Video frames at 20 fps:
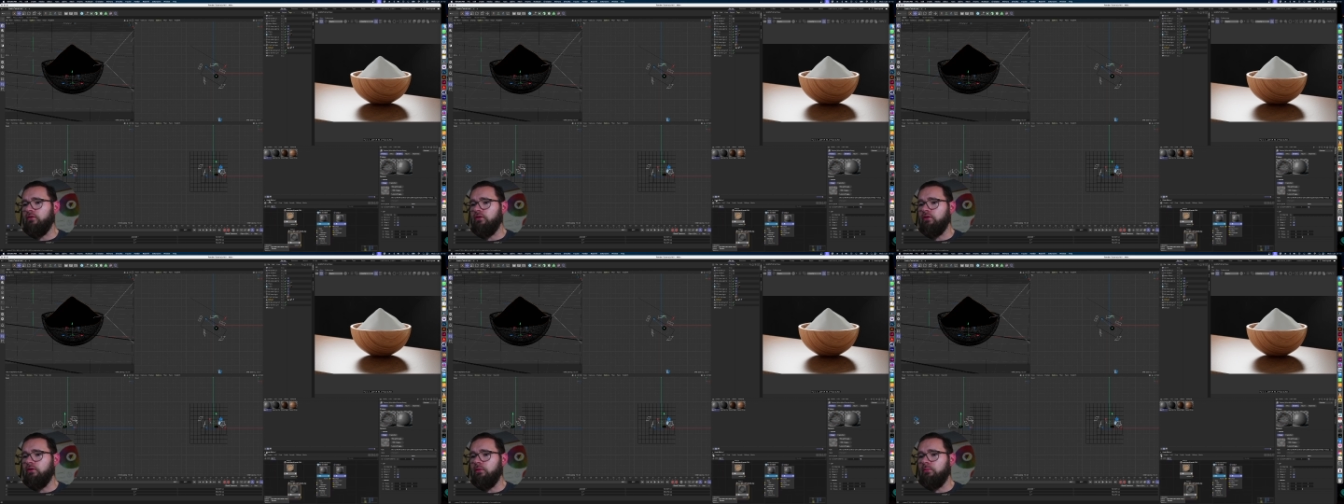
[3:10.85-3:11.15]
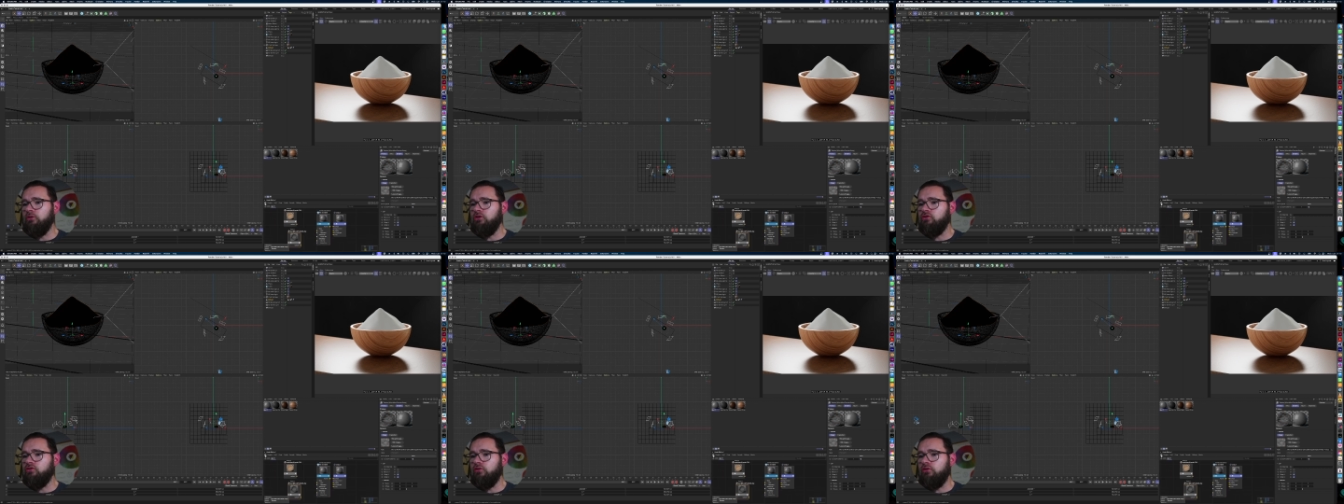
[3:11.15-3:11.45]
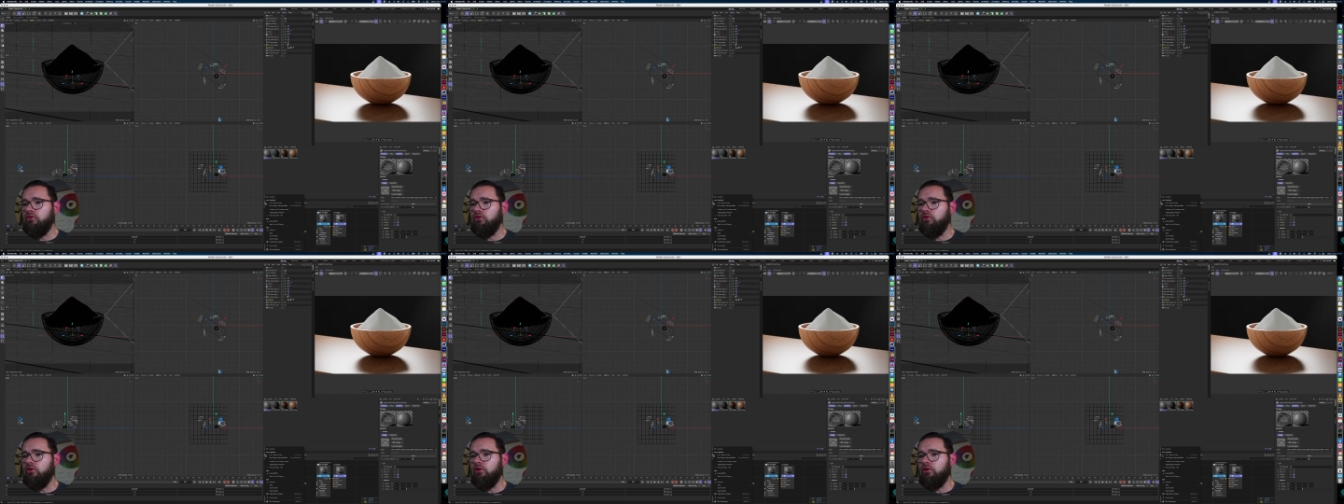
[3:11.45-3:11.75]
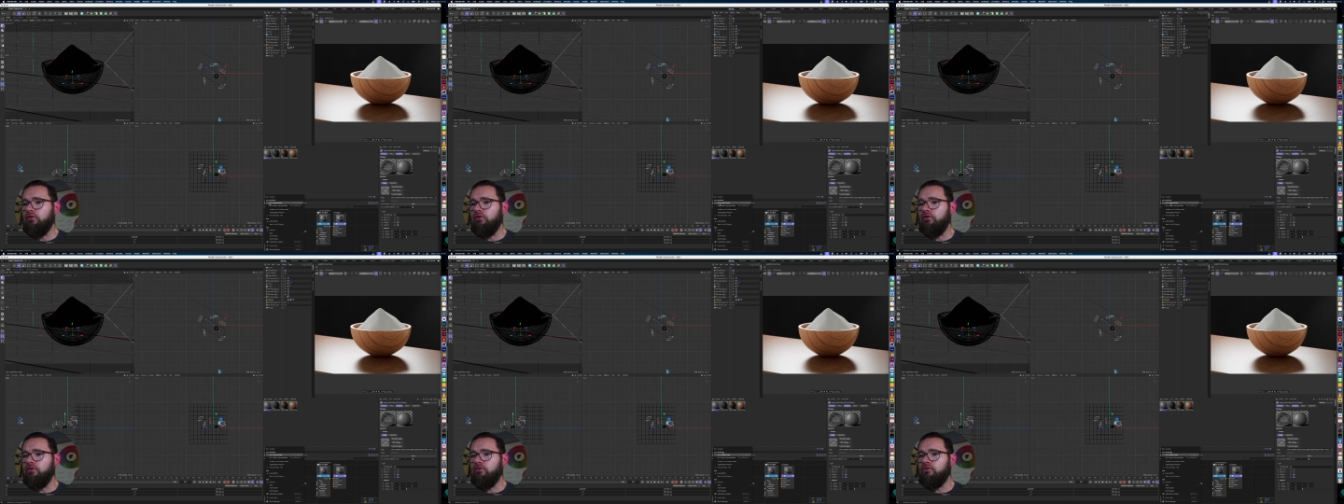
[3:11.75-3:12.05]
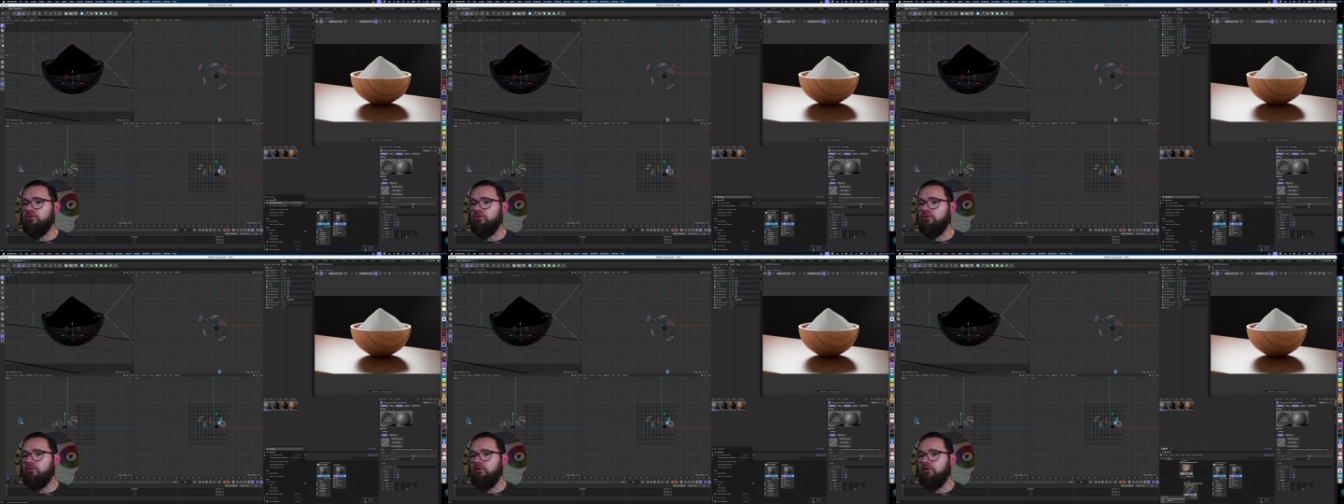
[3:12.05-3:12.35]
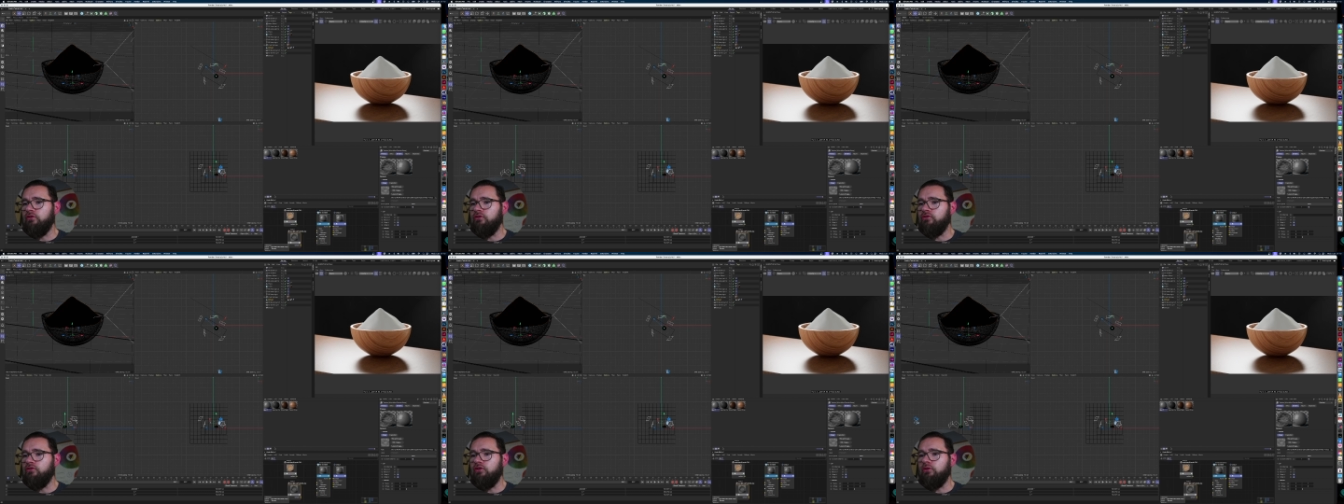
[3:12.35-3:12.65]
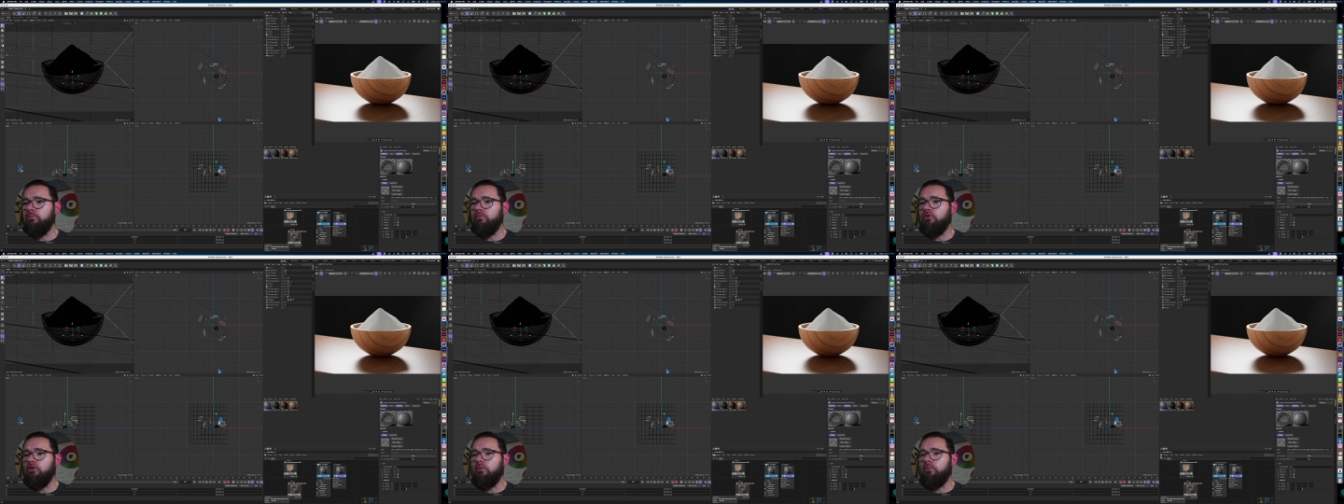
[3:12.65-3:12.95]
let me just undock this so you can see it
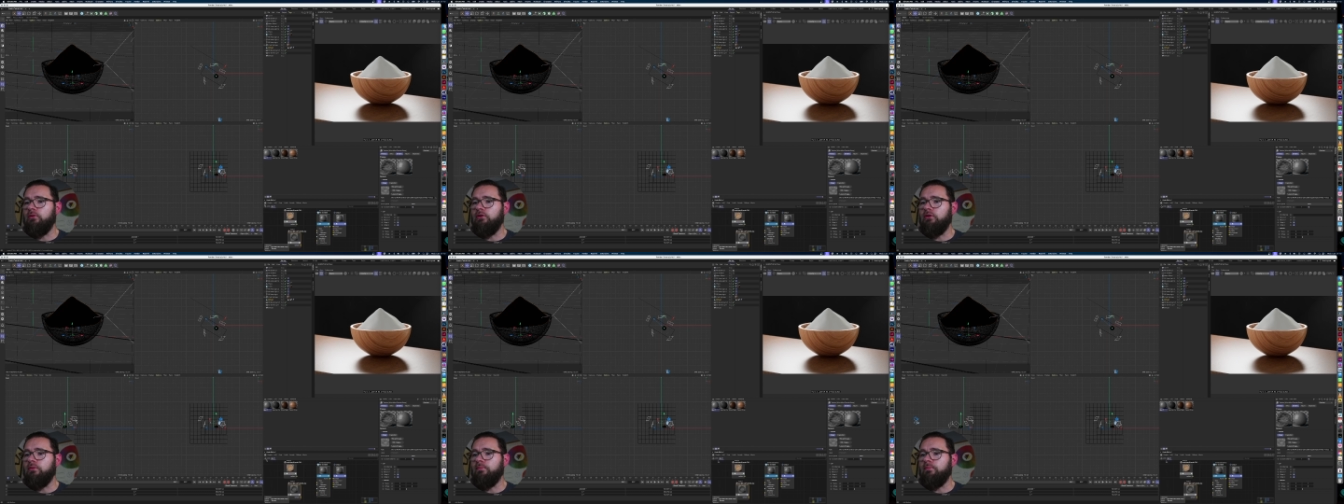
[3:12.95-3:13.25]
properly.